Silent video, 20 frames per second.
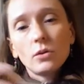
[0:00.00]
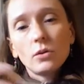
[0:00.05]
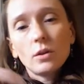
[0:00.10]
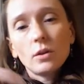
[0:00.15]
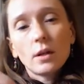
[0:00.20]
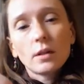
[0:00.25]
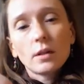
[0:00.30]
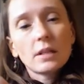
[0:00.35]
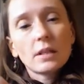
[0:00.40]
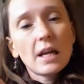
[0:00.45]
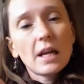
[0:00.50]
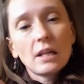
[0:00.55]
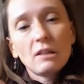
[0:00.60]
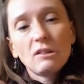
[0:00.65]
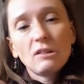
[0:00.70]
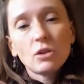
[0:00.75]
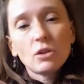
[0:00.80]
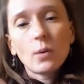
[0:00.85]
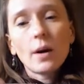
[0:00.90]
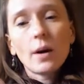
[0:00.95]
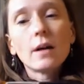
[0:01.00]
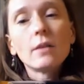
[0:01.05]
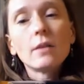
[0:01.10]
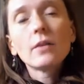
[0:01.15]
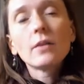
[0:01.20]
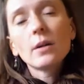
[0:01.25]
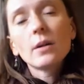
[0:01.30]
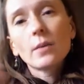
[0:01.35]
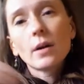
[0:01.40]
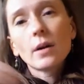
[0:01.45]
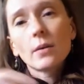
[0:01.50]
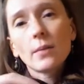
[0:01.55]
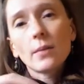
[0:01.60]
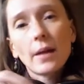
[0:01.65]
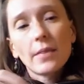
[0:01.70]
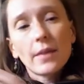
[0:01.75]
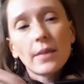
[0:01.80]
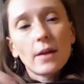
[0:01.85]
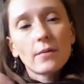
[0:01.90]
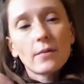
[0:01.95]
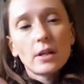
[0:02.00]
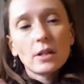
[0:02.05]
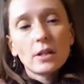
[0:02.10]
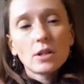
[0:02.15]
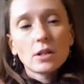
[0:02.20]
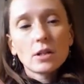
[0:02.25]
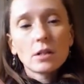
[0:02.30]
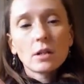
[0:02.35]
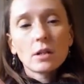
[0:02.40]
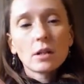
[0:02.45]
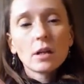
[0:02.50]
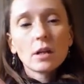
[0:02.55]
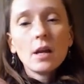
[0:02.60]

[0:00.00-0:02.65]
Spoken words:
10, 12, anywhere around that range is good.